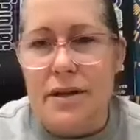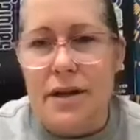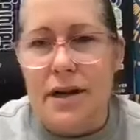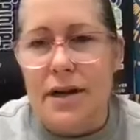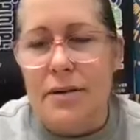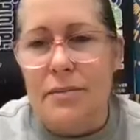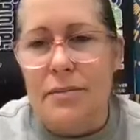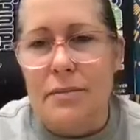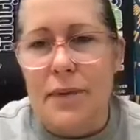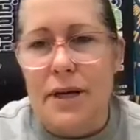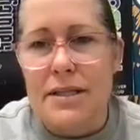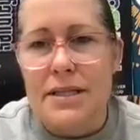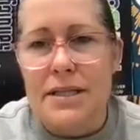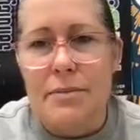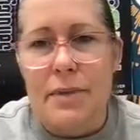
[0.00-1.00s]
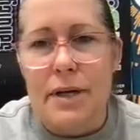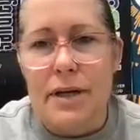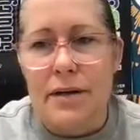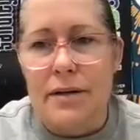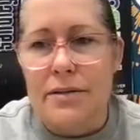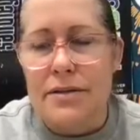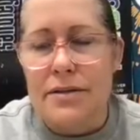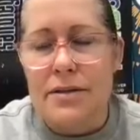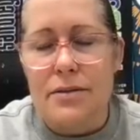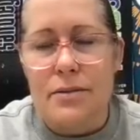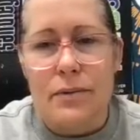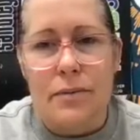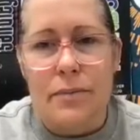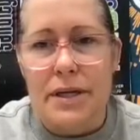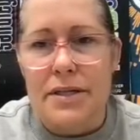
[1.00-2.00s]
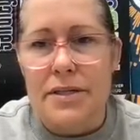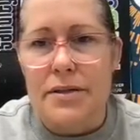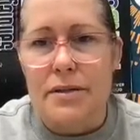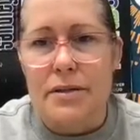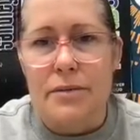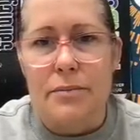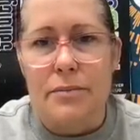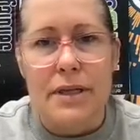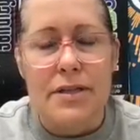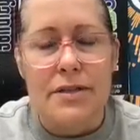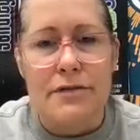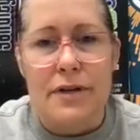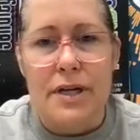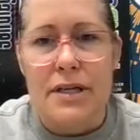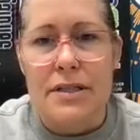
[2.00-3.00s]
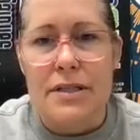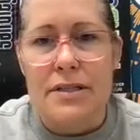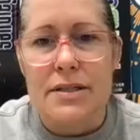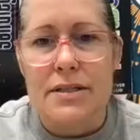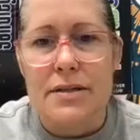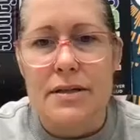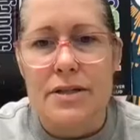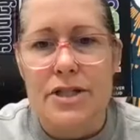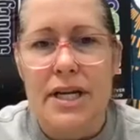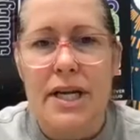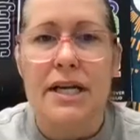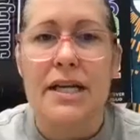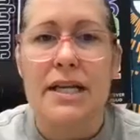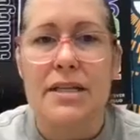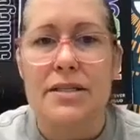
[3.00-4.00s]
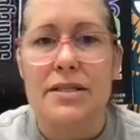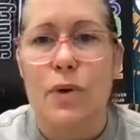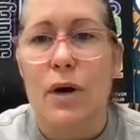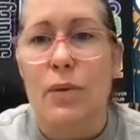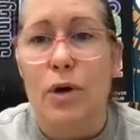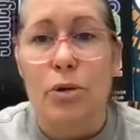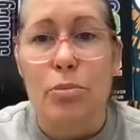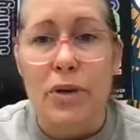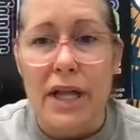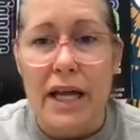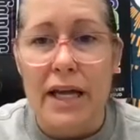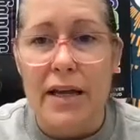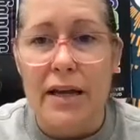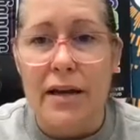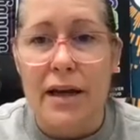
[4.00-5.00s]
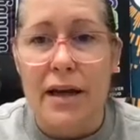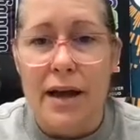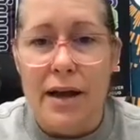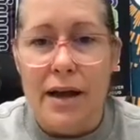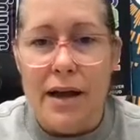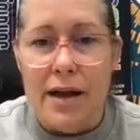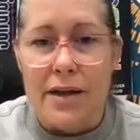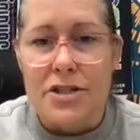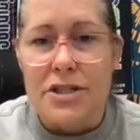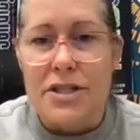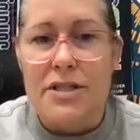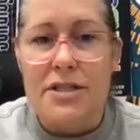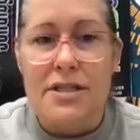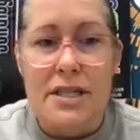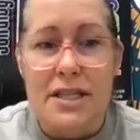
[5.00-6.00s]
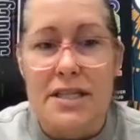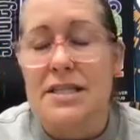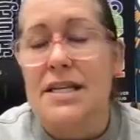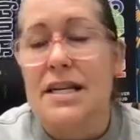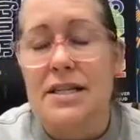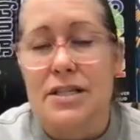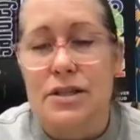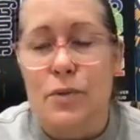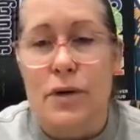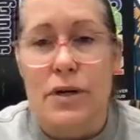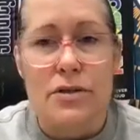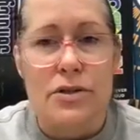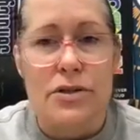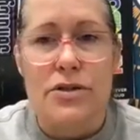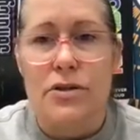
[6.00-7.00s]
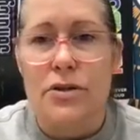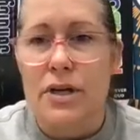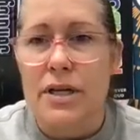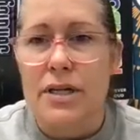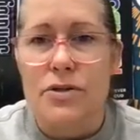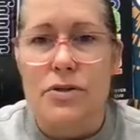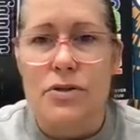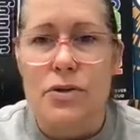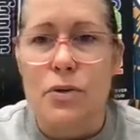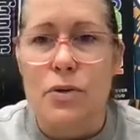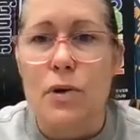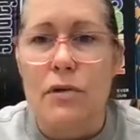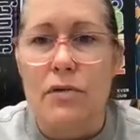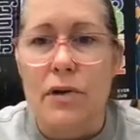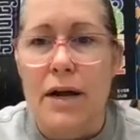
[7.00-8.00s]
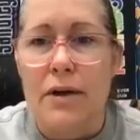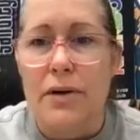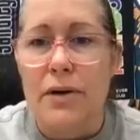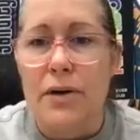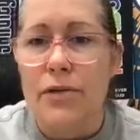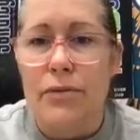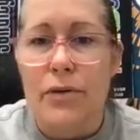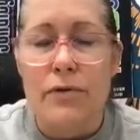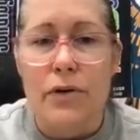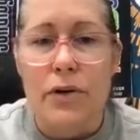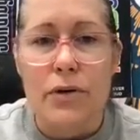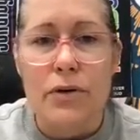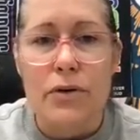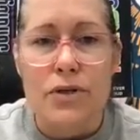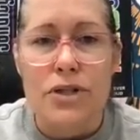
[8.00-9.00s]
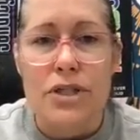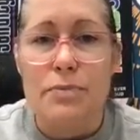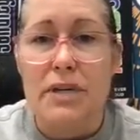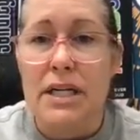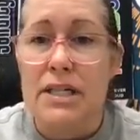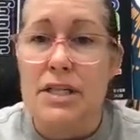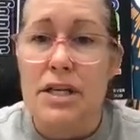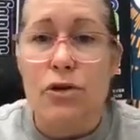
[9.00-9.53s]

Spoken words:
my teammate and still one of my dear best friends, she had kids while we were playing. And she, to this day, swears her kids are so well-rounded, all three of her girls, just because they